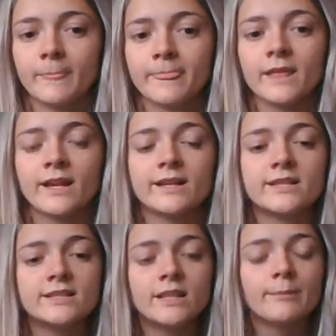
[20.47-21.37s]

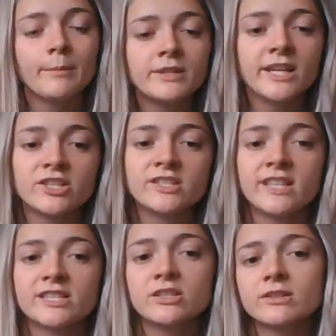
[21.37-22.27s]
Some
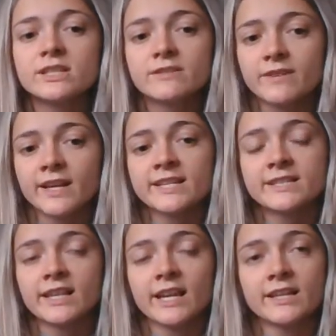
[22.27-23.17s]
limitations that students
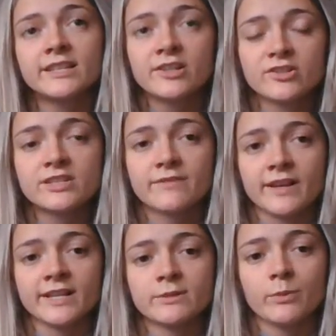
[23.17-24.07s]
face and teachers
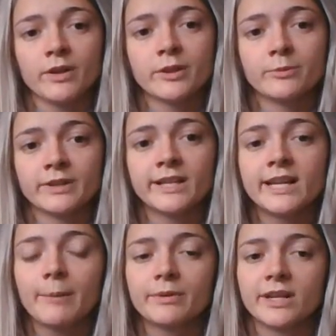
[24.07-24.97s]
face with reading
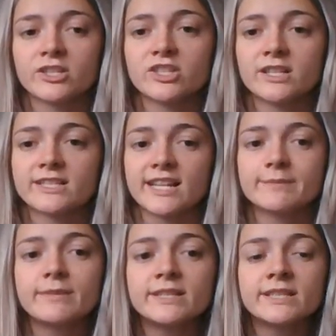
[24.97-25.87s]
comprehension
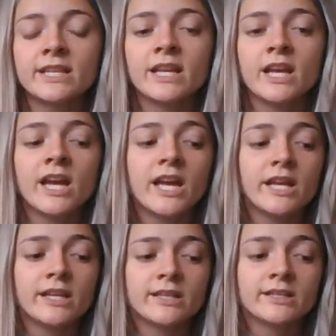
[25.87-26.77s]
assessments
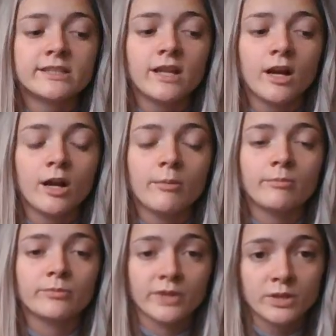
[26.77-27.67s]
is
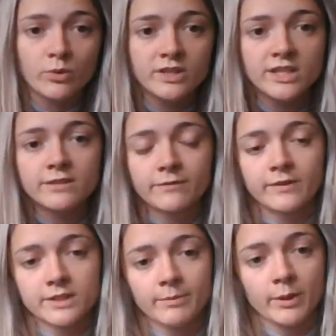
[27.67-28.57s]
resources
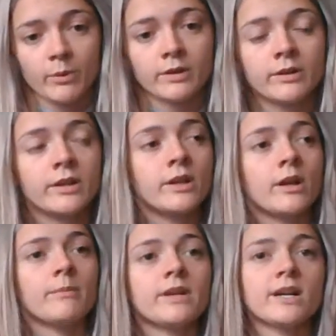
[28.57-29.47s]
is a big one
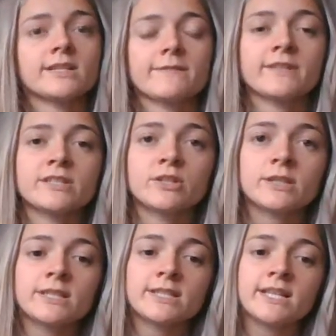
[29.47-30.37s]
because if a
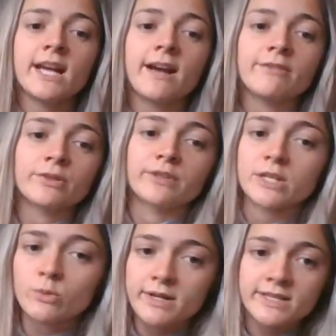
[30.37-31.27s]
student doesn't have the
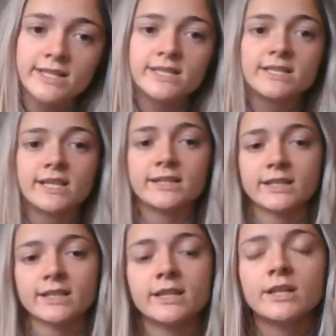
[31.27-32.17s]
resources they
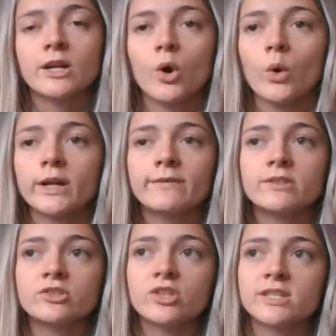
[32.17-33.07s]
need or
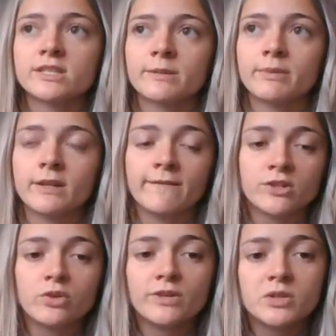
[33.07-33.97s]
even just the
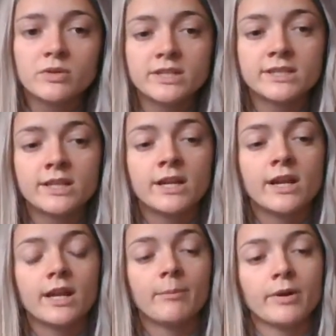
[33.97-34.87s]
beneficial resources
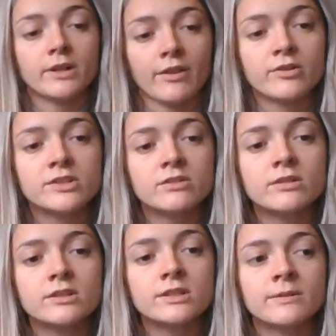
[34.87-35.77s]
compared to other
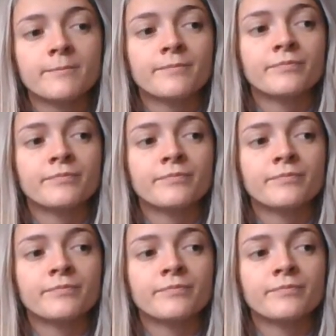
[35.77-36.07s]
students,